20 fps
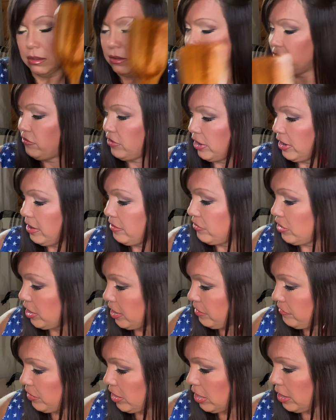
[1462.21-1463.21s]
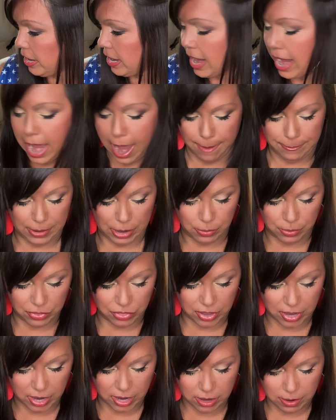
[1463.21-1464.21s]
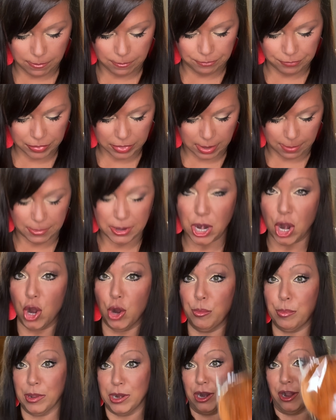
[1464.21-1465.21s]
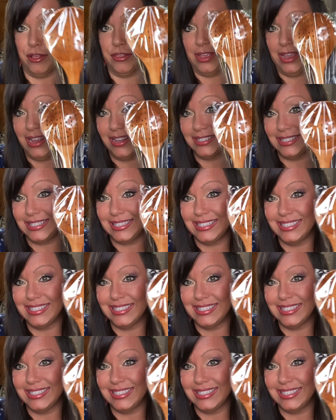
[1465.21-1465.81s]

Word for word: Very, very, very happy with it. I'm going to open all these.